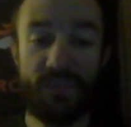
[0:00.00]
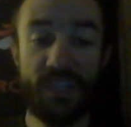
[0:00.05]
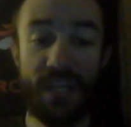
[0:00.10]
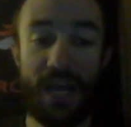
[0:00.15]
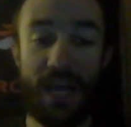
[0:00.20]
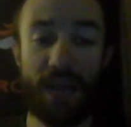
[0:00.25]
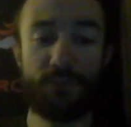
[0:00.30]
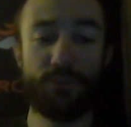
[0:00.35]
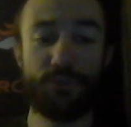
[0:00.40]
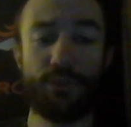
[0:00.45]

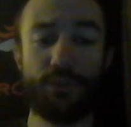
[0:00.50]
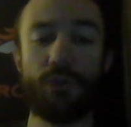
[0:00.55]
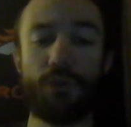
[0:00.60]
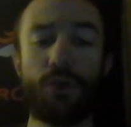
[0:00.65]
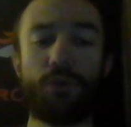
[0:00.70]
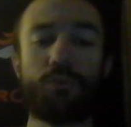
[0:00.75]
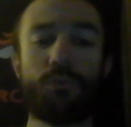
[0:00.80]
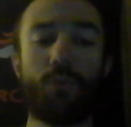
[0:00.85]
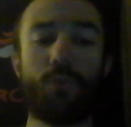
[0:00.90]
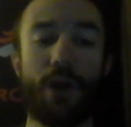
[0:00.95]
After the
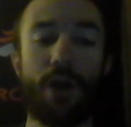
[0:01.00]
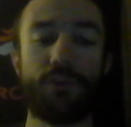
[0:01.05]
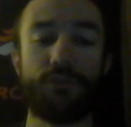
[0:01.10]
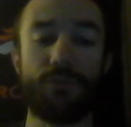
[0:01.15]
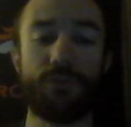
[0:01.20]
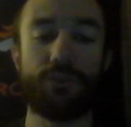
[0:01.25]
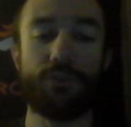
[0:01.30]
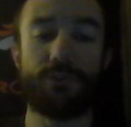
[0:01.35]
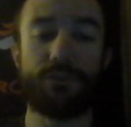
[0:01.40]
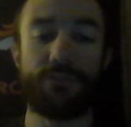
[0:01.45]
Lone
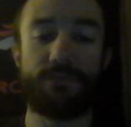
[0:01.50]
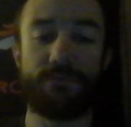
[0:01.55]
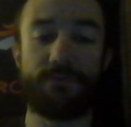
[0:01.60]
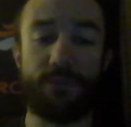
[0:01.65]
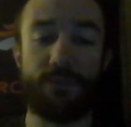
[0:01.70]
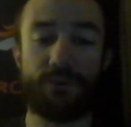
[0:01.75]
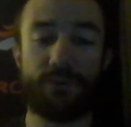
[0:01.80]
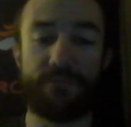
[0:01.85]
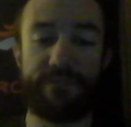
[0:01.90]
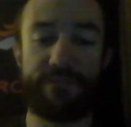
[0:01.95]
Wanderer's
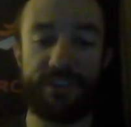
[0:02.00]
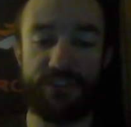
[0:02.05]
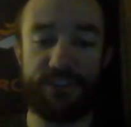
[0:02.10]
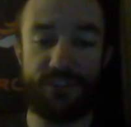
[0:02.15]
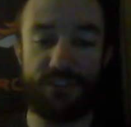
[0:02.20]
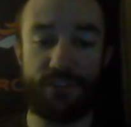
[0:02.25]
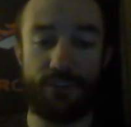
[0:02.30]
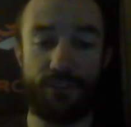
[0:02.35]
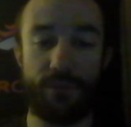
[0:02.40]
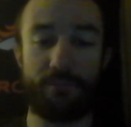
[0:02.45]
first
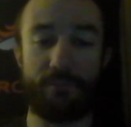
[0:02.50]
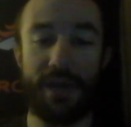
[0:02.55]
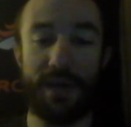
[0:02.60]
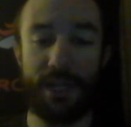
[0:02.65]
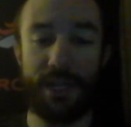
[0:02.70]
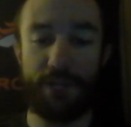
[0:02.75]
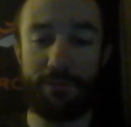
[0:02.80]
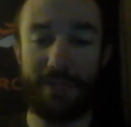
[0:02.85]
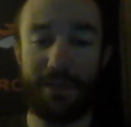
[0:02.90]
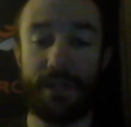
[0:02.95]
visit to the
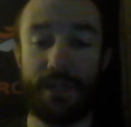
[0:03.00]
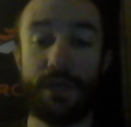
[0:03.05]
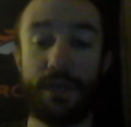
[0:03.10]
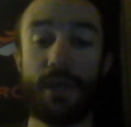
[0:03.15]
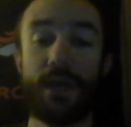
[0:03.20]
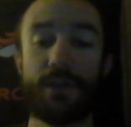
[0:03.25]
monument,